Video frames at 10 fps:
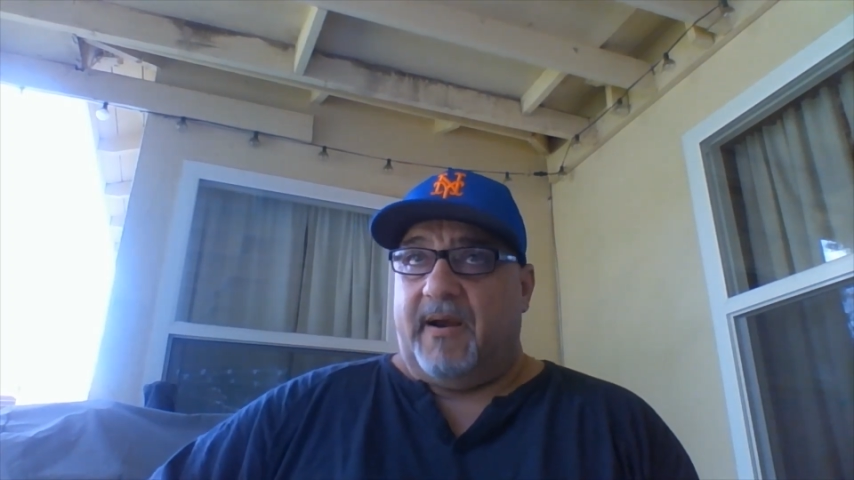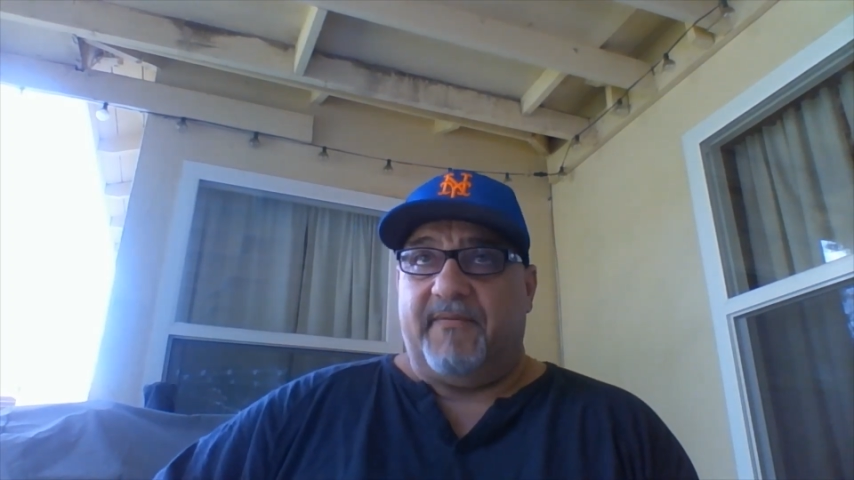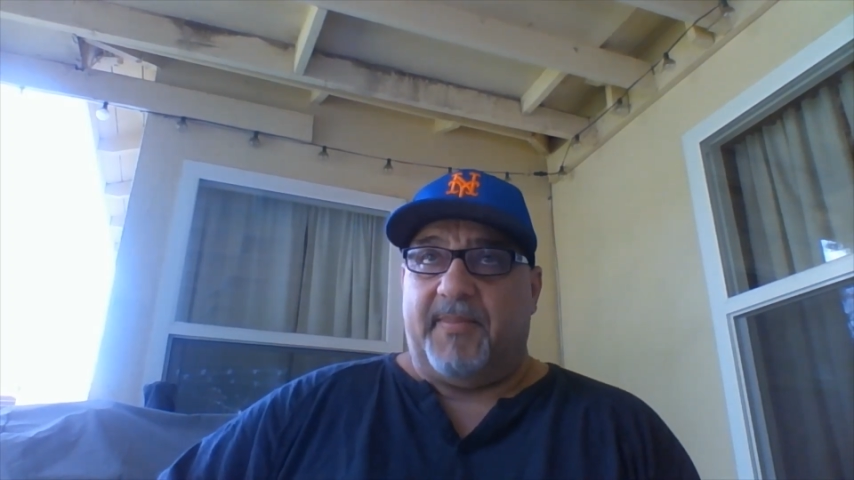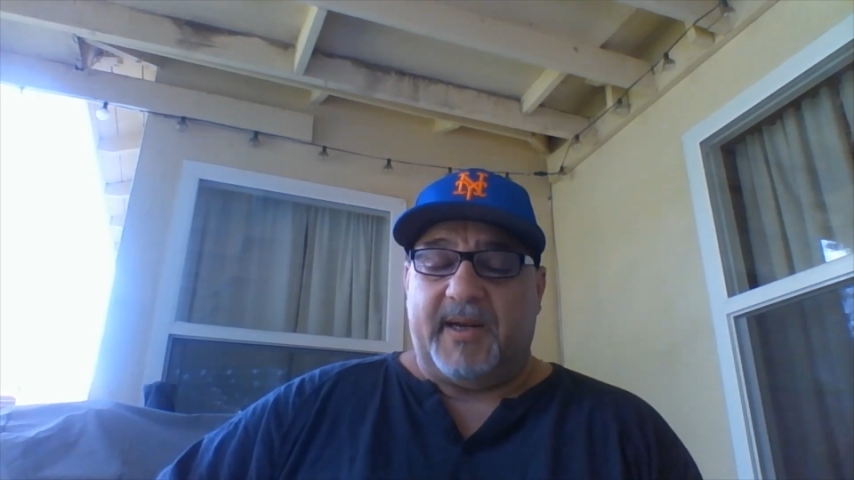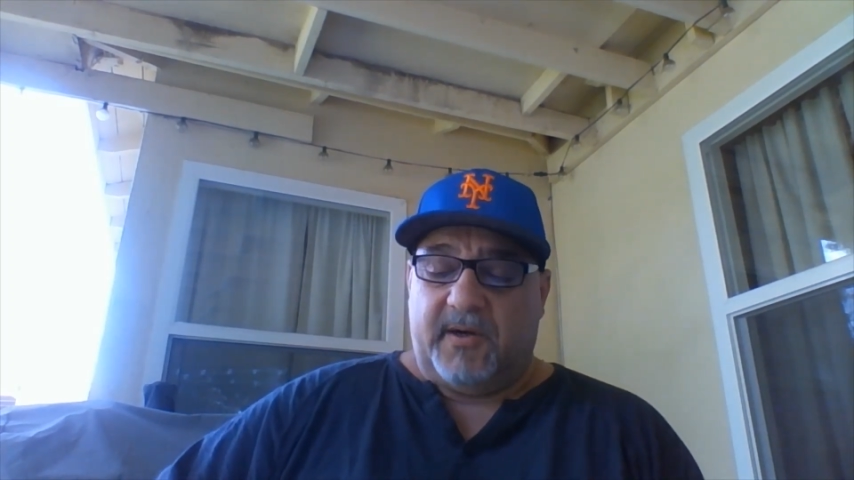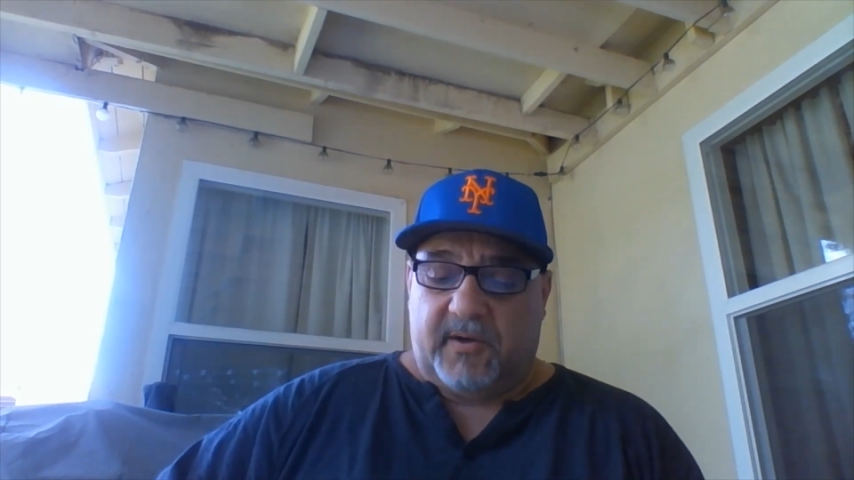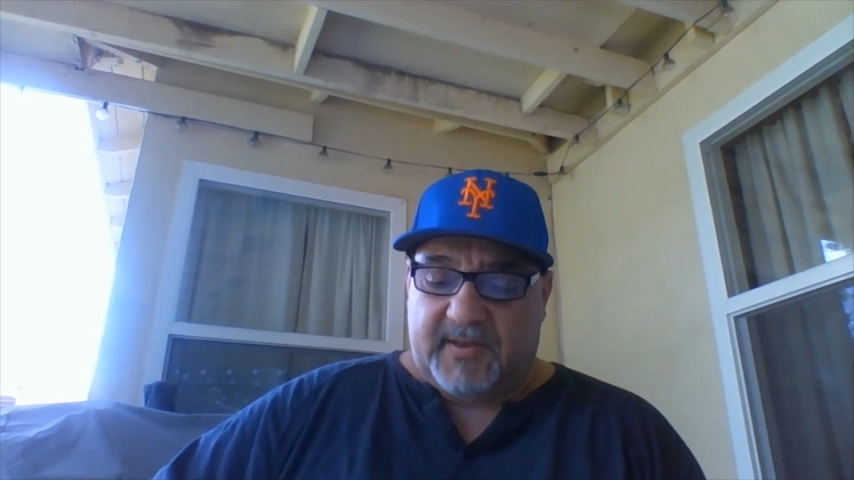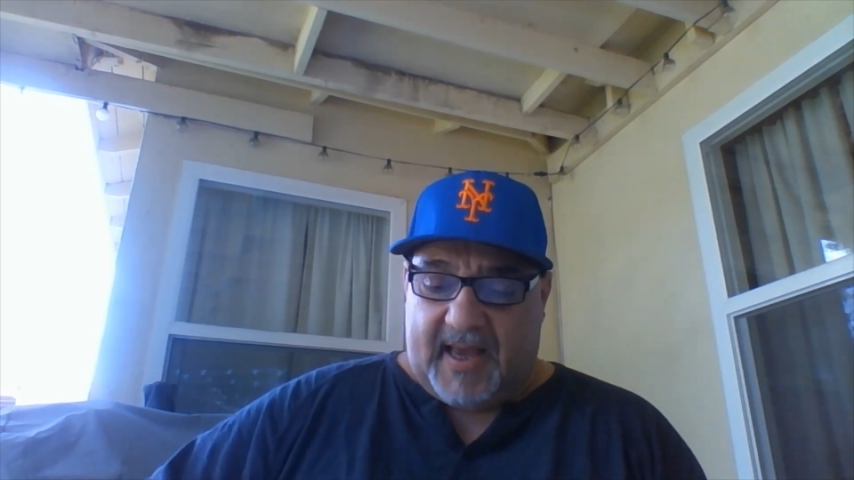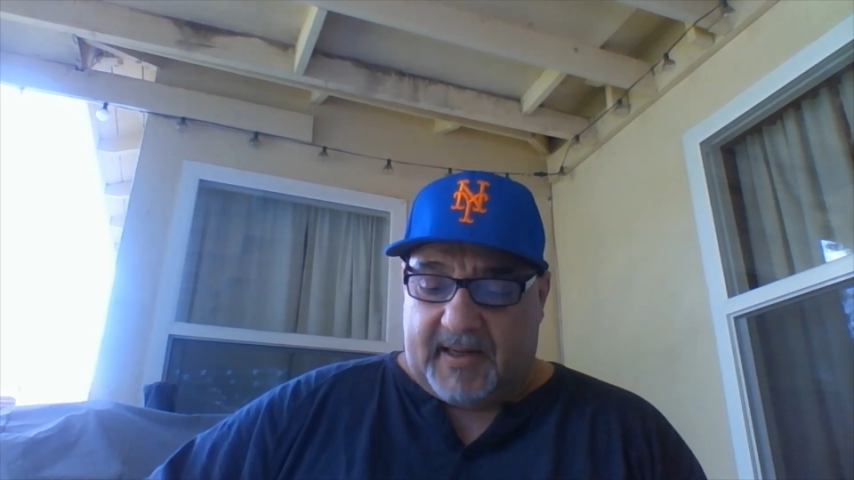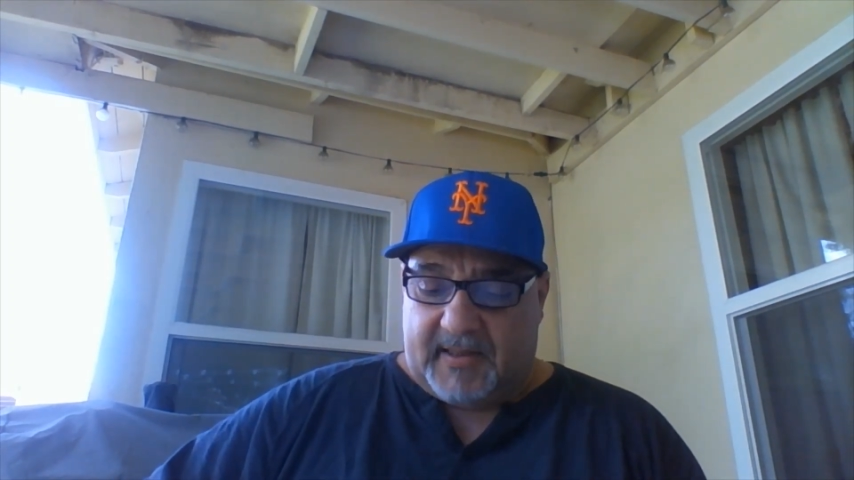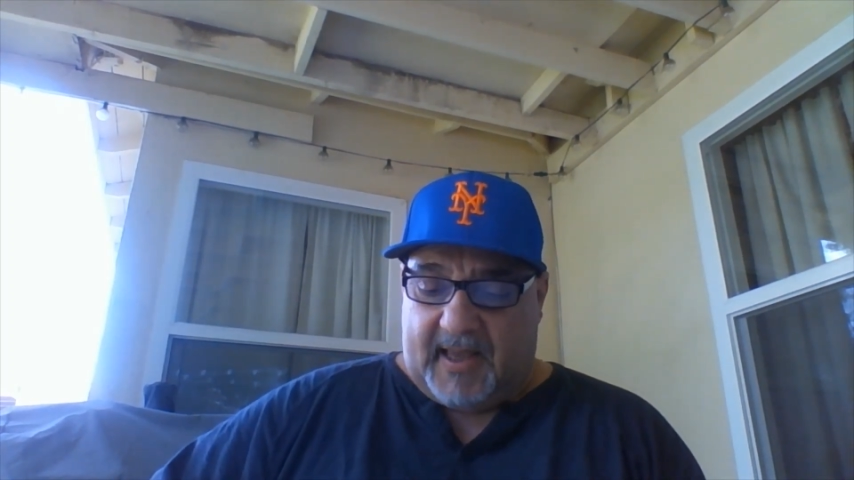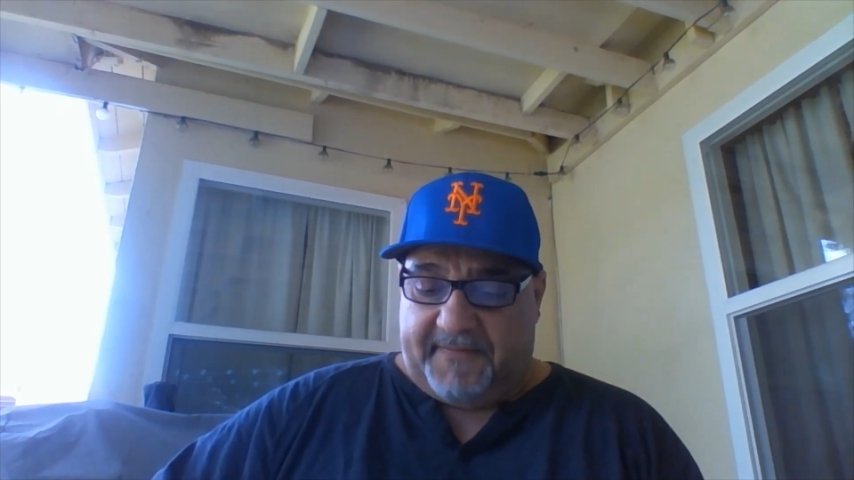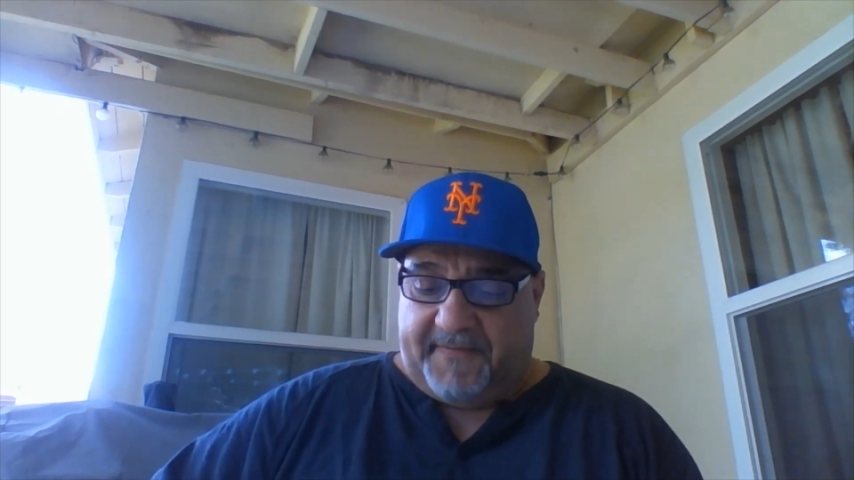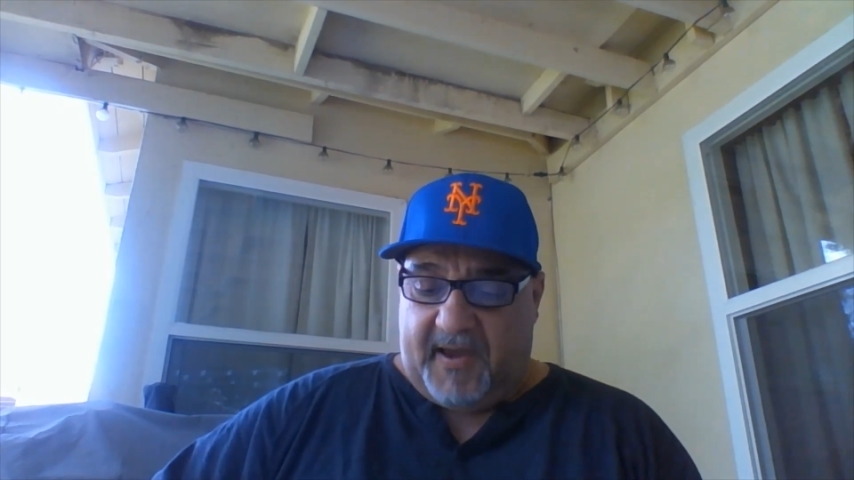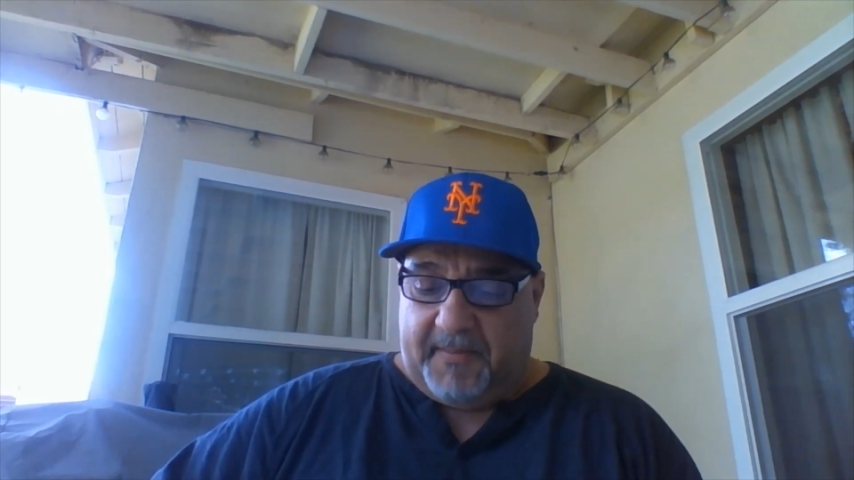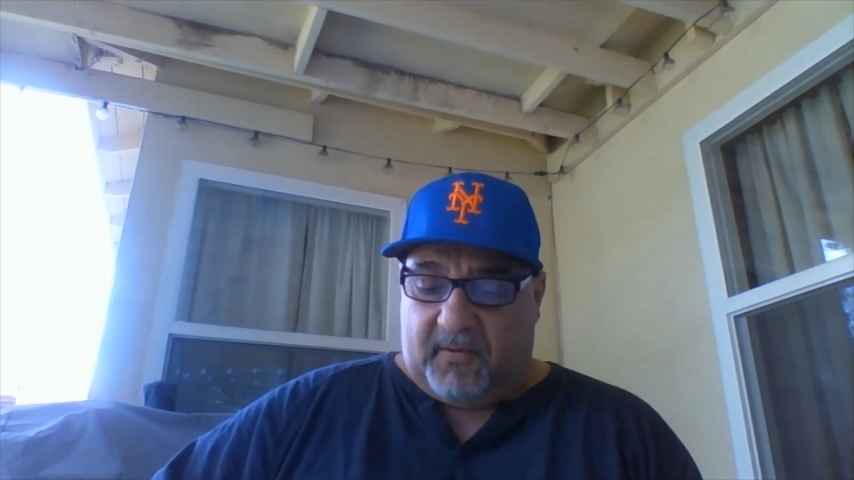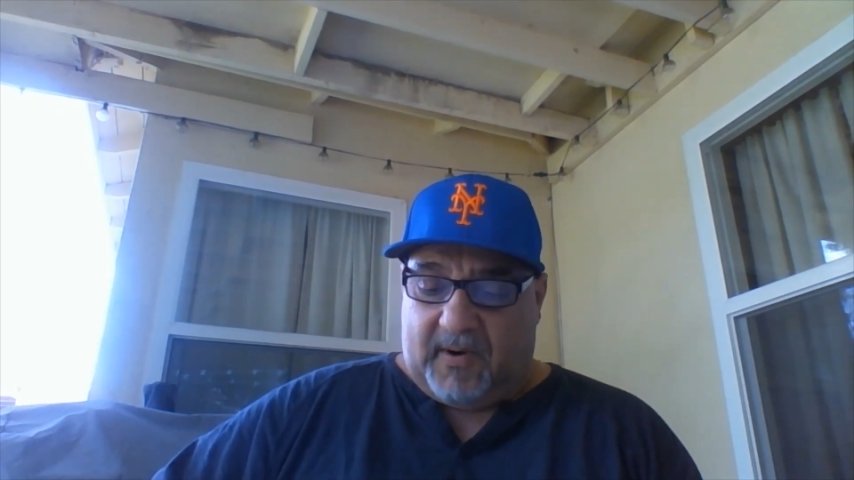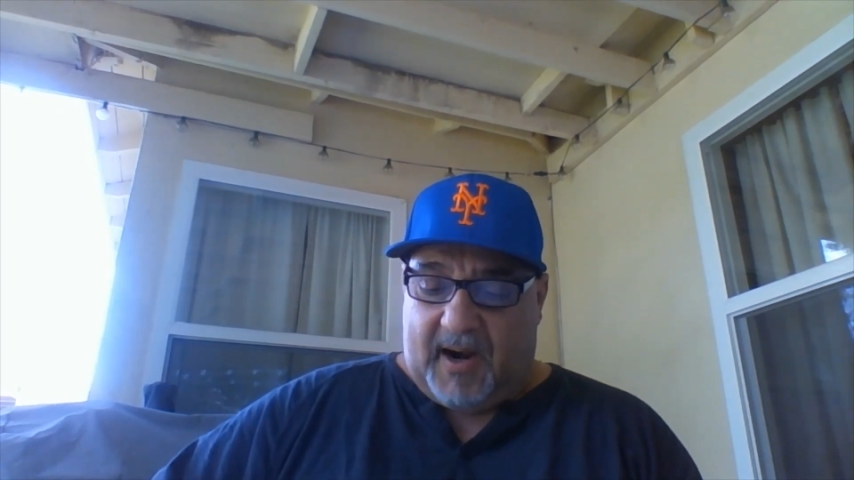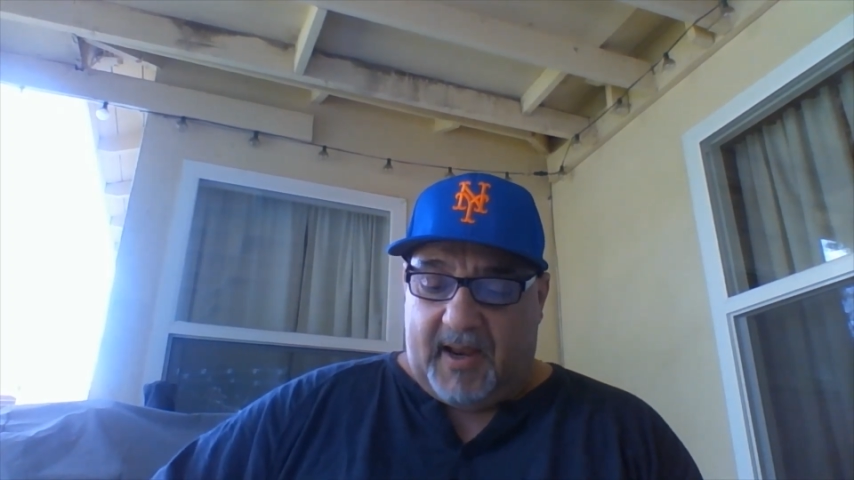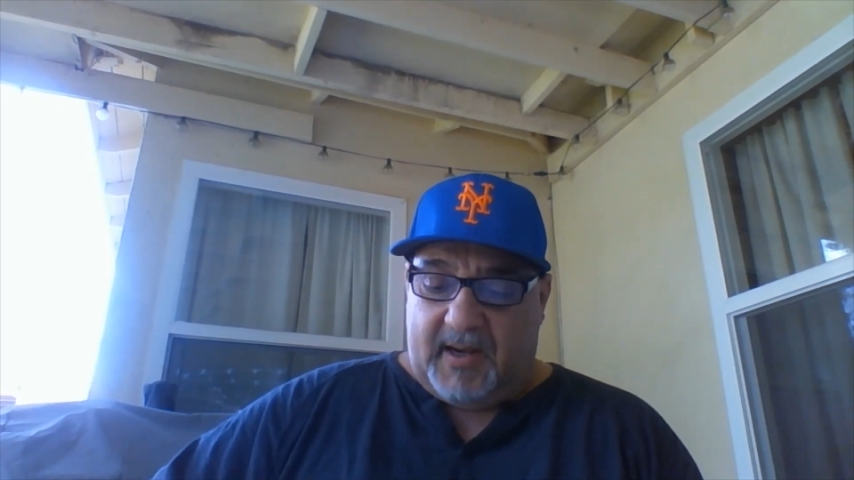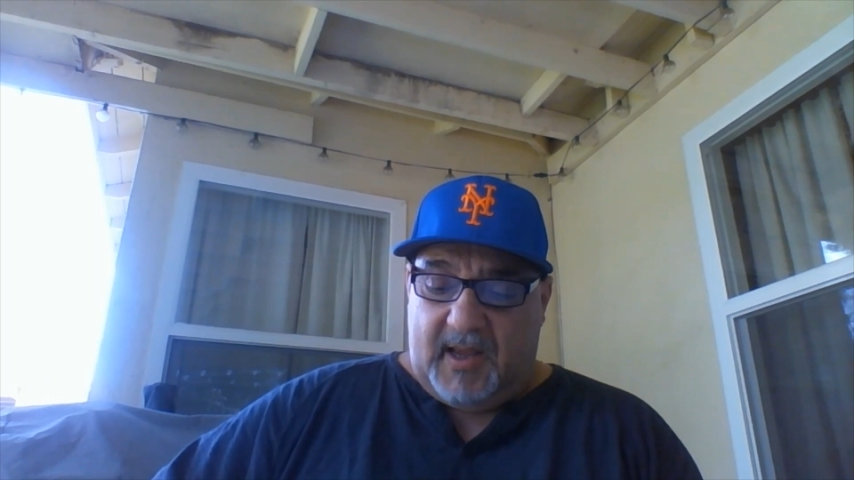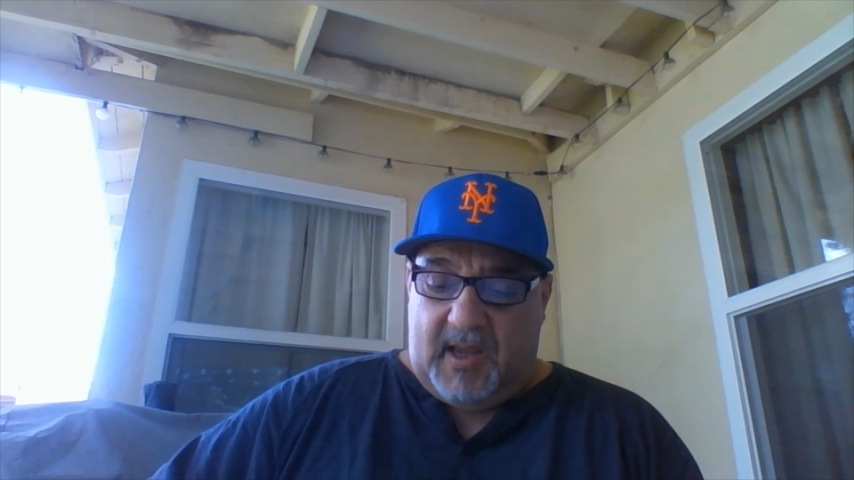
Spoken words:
everybody knows that fable, right?